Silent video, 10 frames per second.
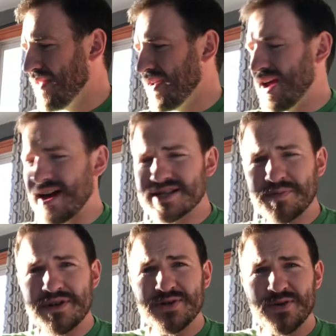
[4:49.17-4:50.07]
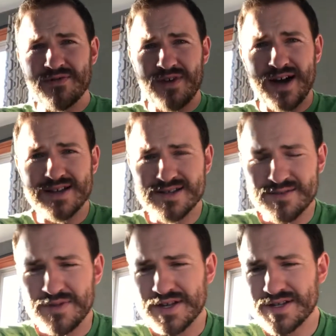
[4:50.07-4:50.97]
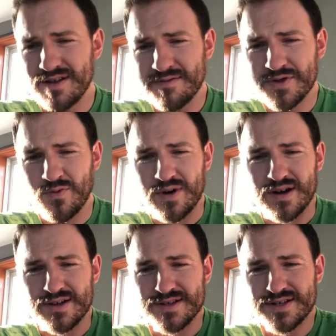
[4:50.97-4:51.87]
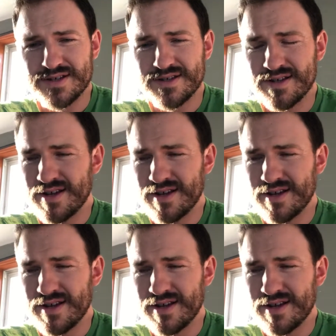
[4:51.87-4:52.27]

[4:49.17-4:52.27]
They'd ask me to advise them like Solomon the Wise,